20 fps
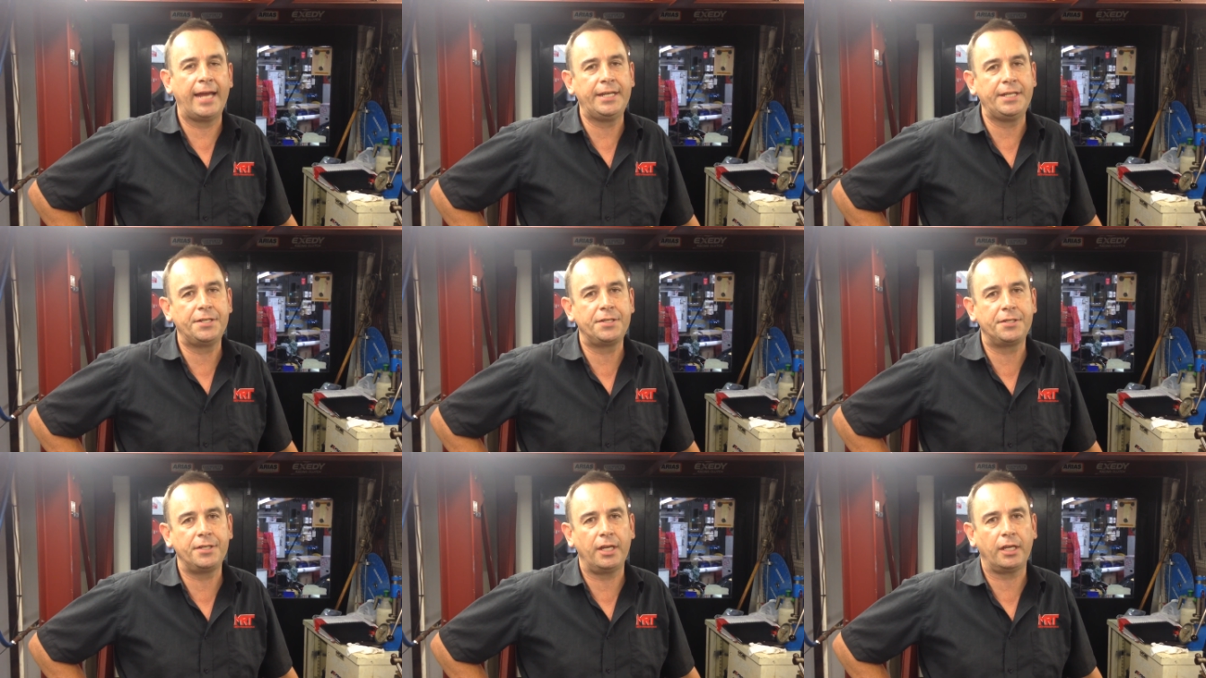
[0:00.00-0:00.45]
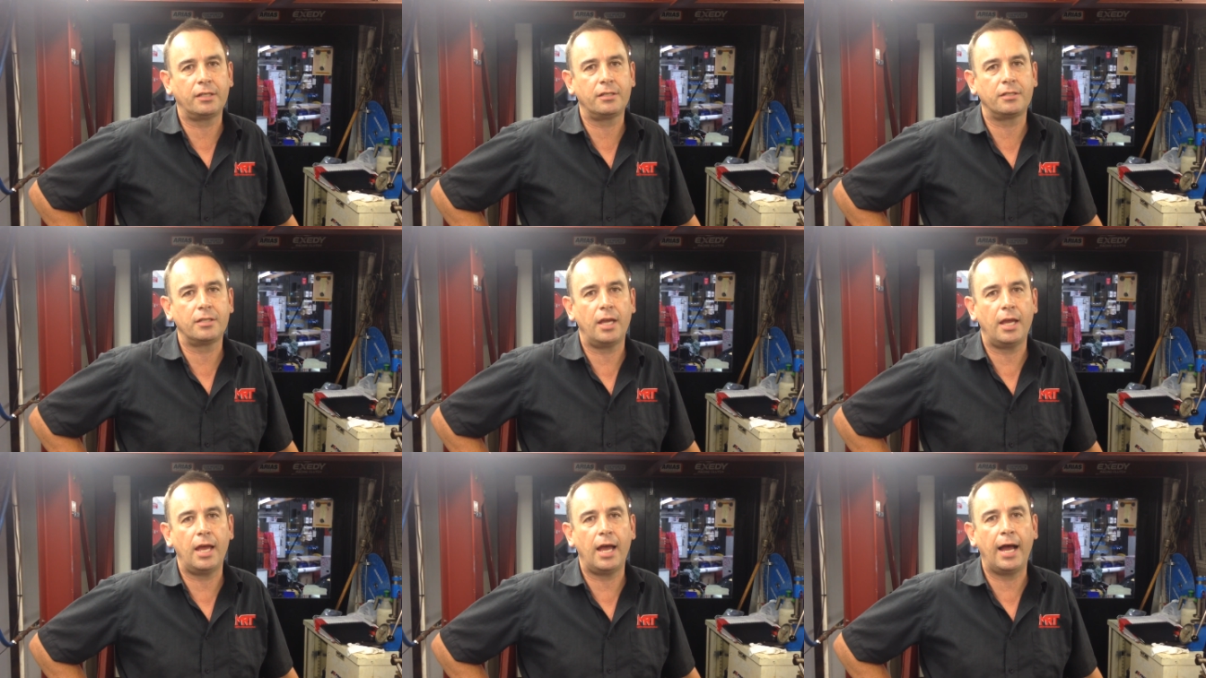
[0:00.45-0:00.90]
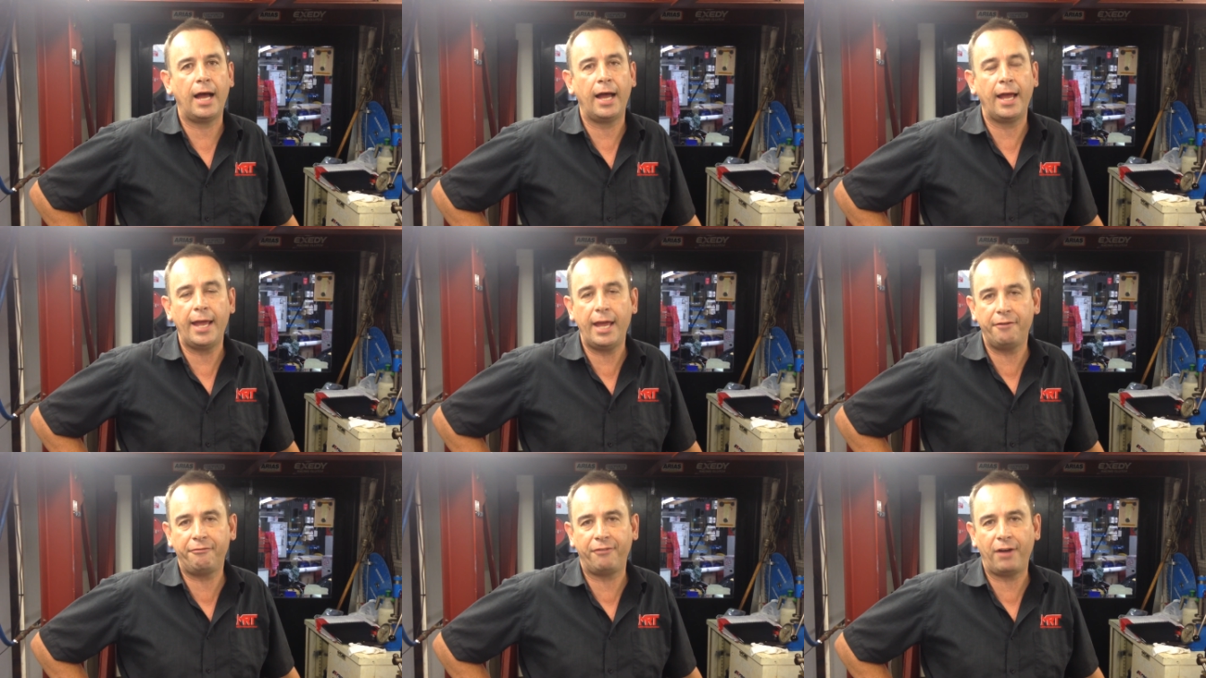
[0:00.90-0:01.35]
86
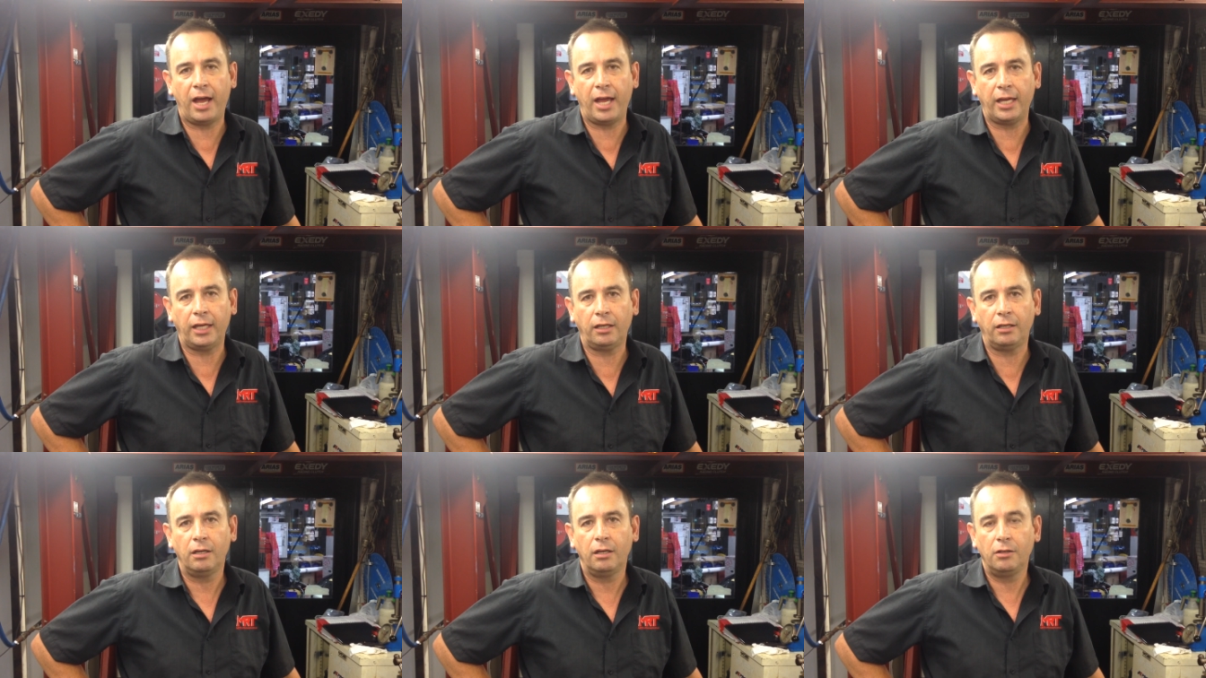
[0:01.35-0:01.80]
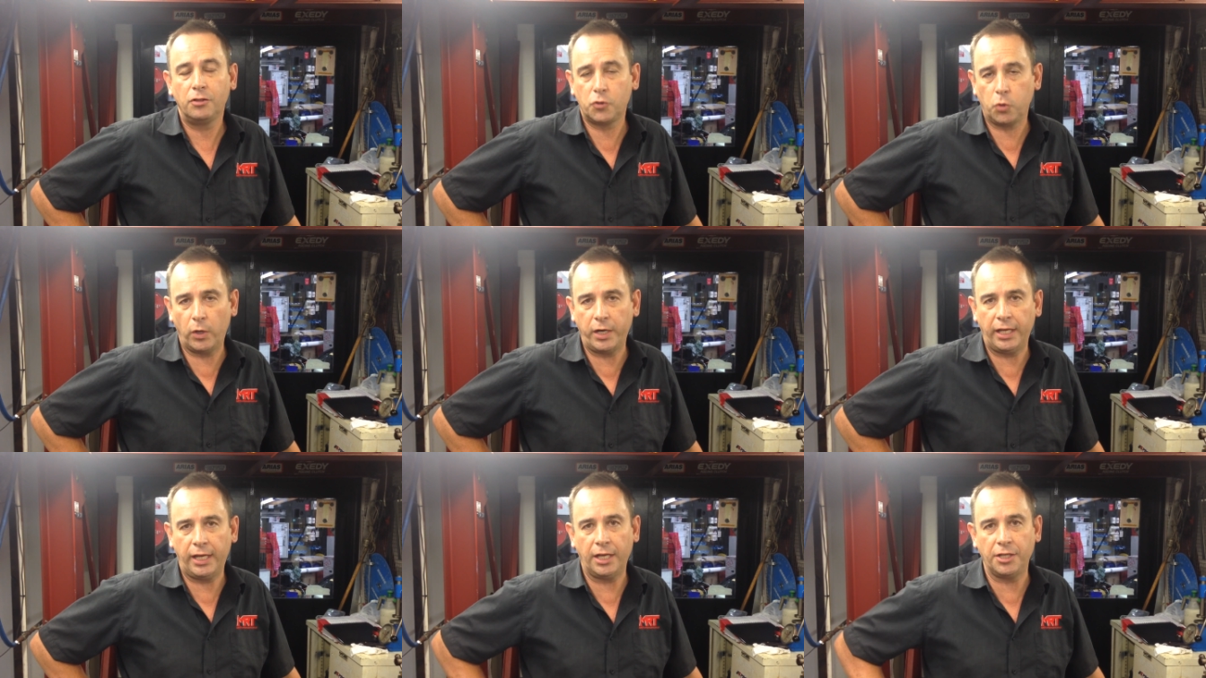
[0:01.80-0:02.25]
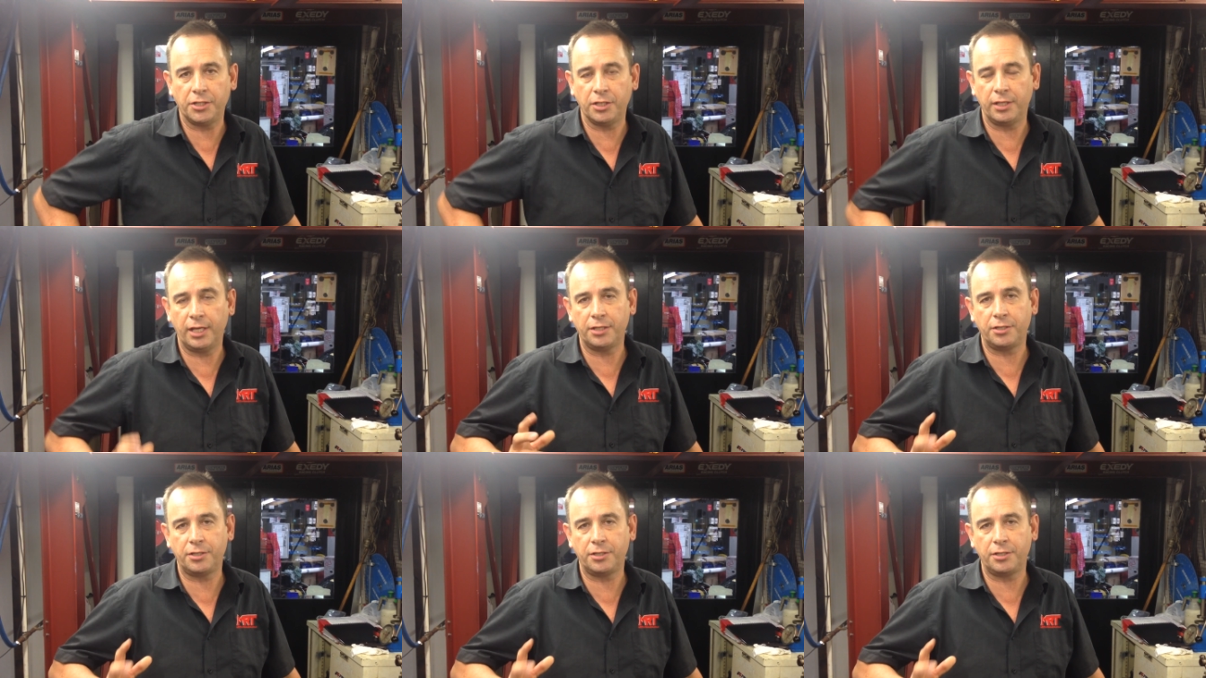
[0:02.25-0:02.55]
uh, FA20 engine.